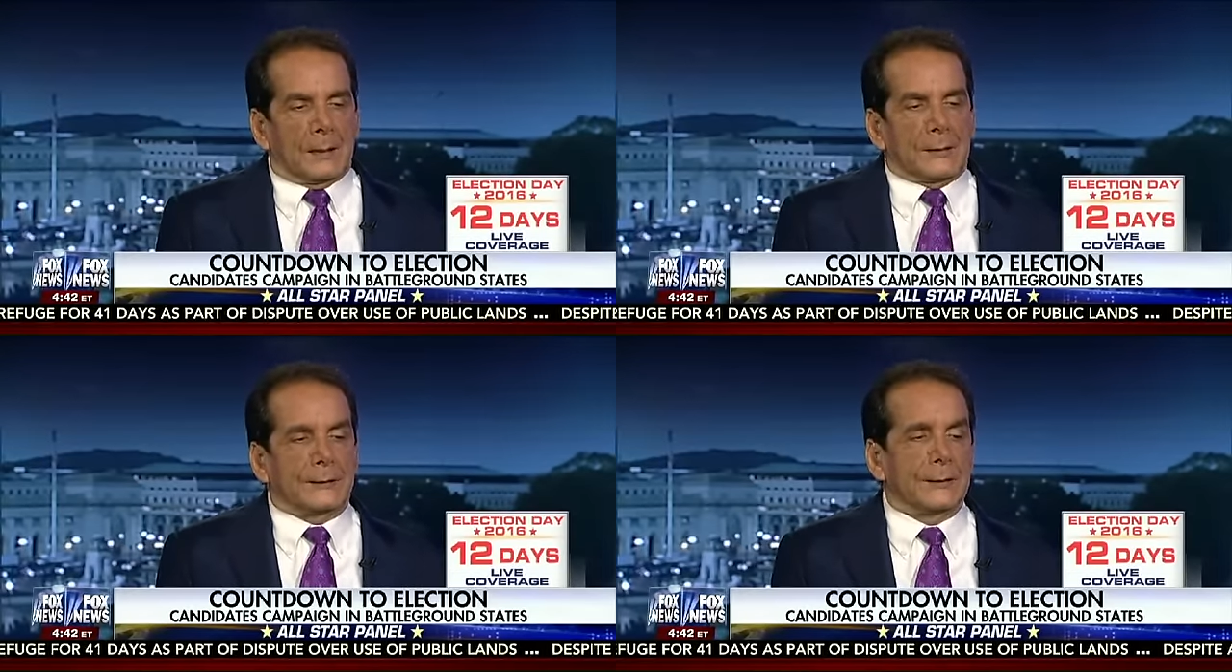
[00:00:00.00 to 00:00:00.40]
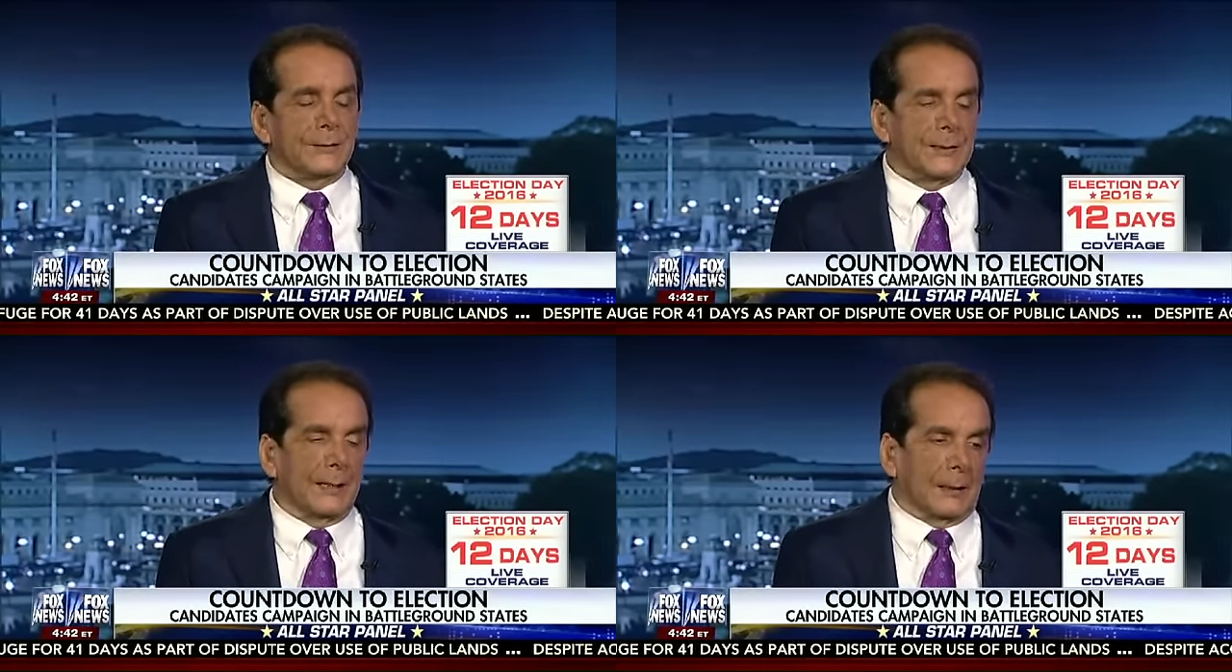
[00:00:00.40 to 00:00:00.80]
She
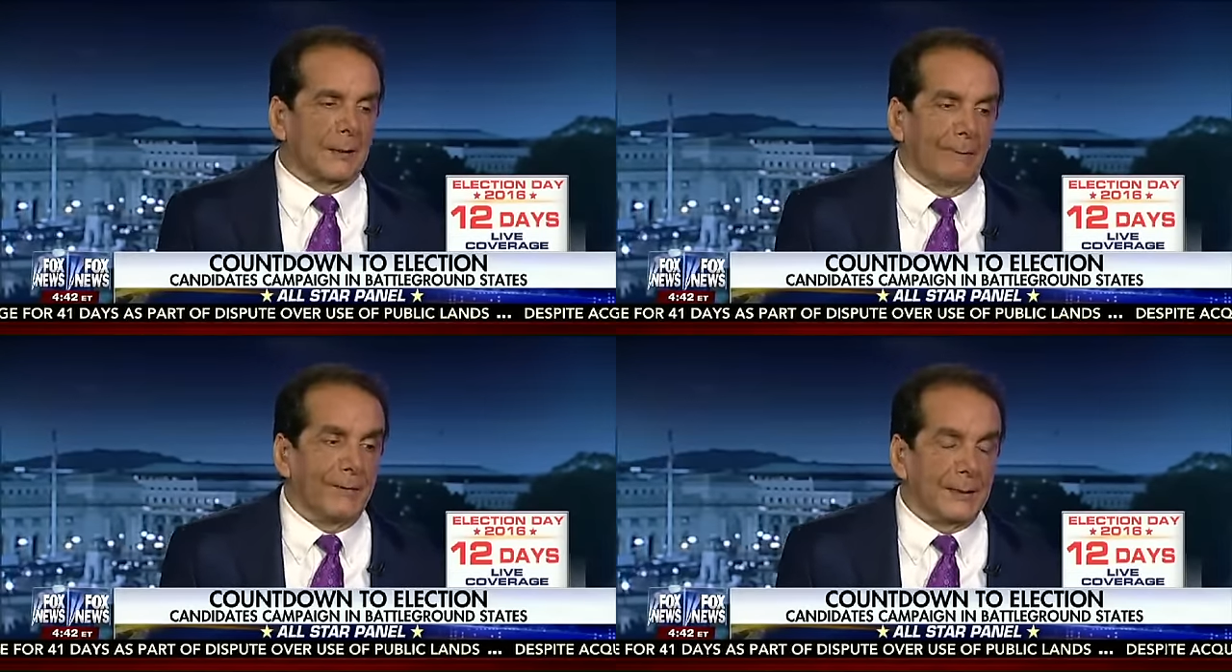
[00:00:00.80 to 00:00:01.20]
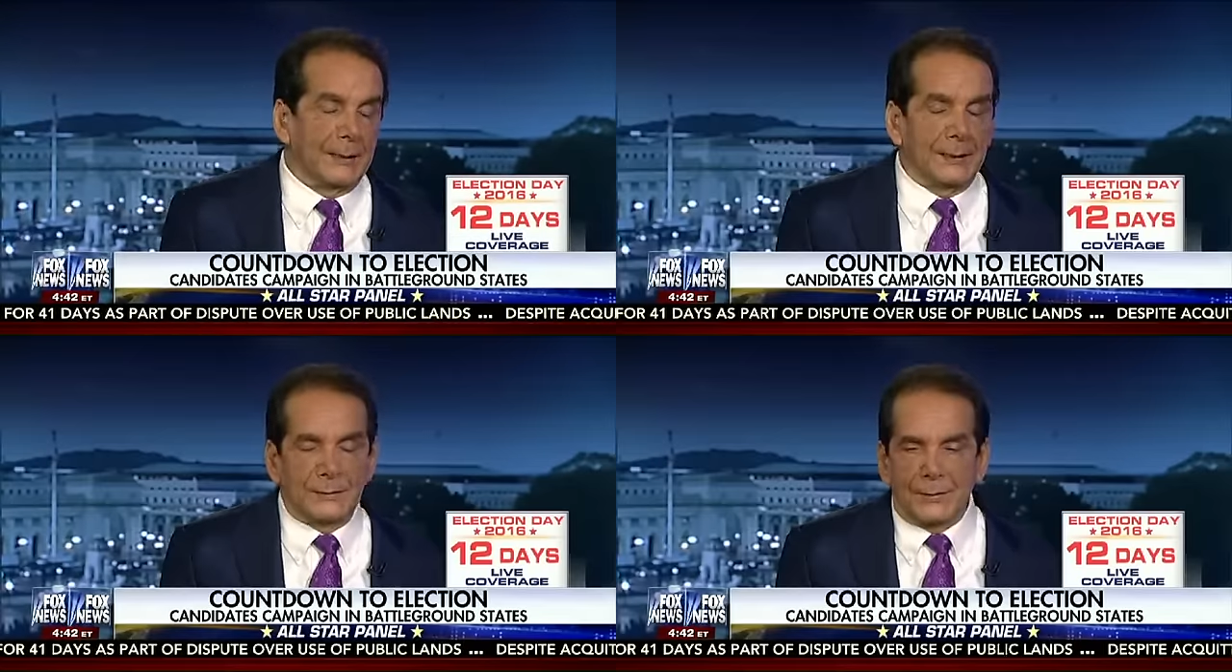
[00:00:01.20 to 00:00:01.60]
said
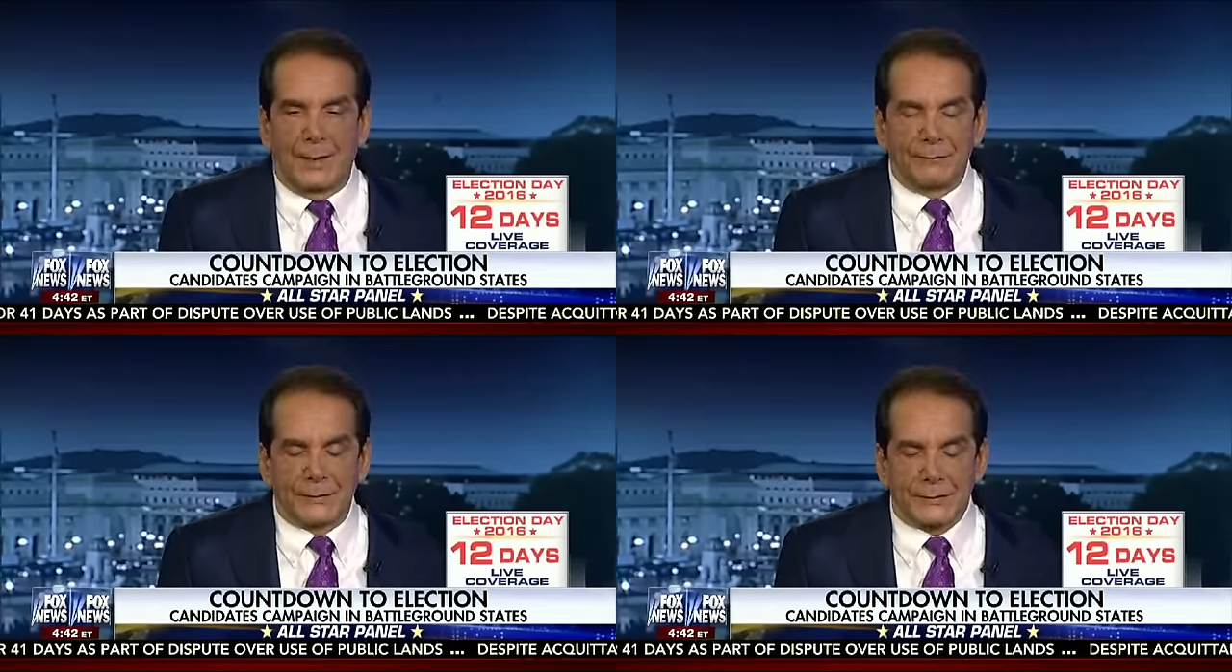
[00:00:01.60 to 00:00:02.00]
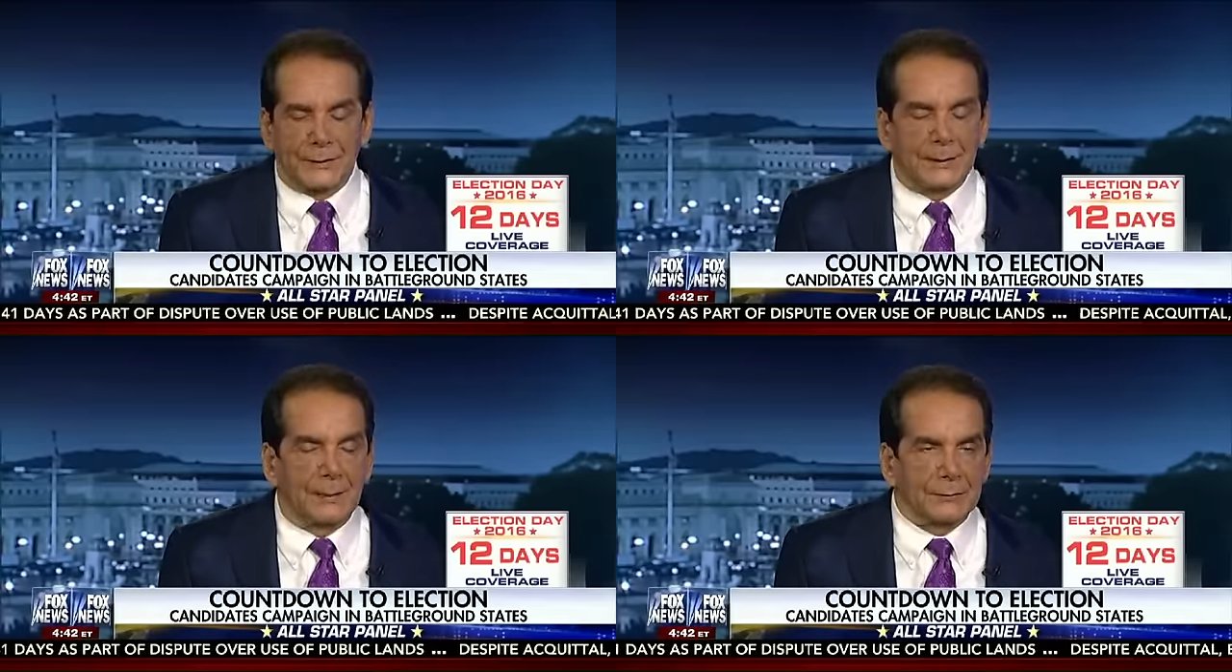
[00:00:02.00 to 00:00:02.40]
convenience.
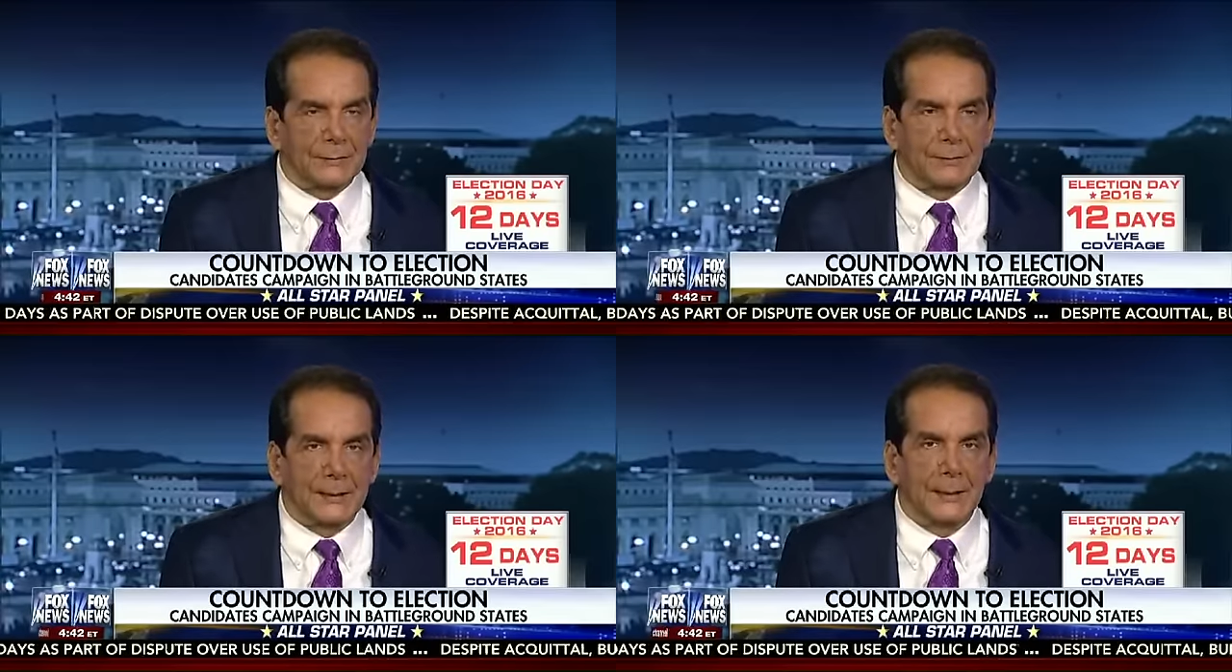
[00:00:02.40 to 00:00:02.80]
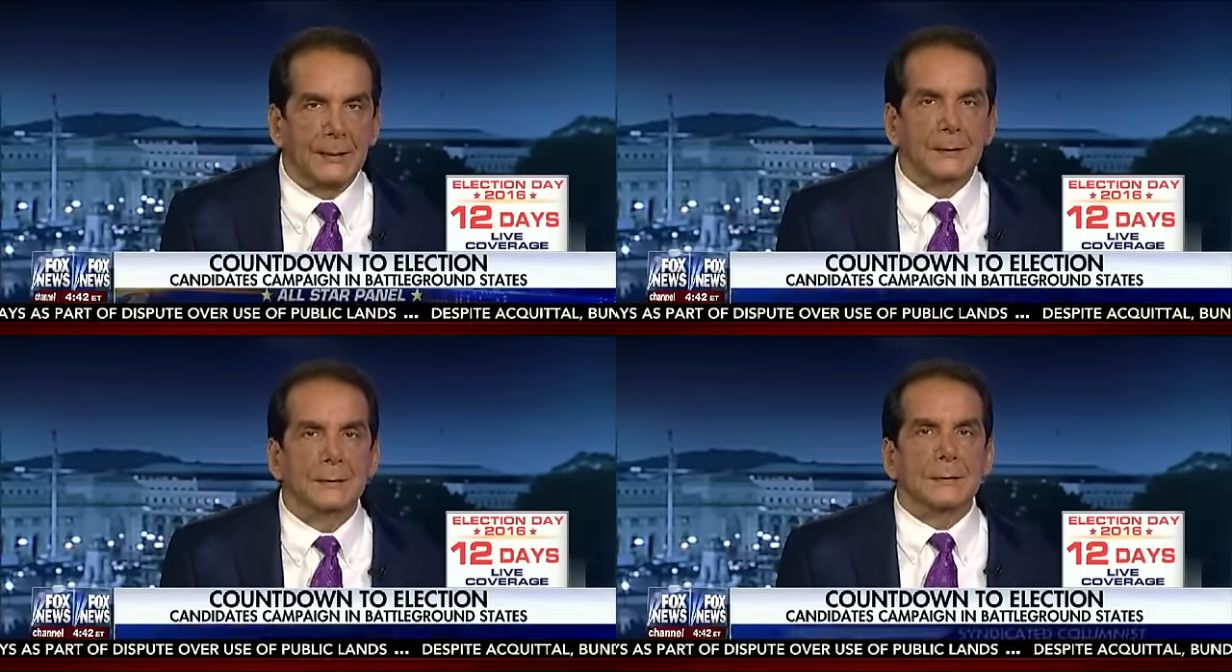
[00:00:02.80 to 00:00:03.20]
Obviously, that was
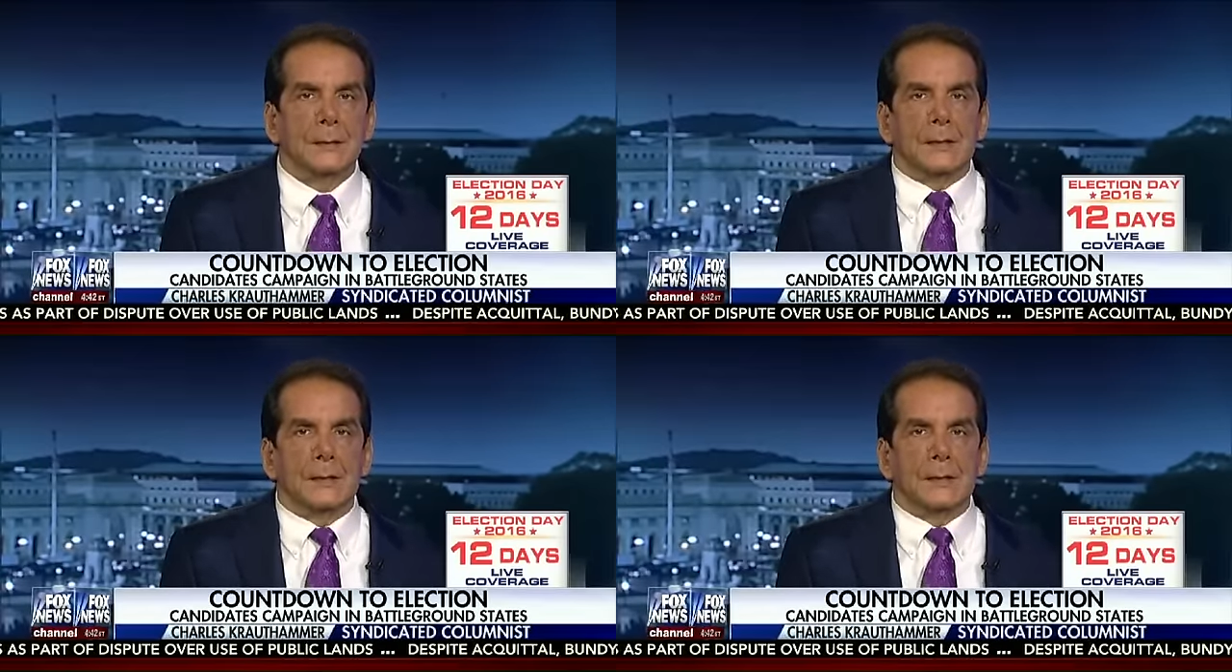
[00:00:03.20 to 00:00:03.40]
ridiculous.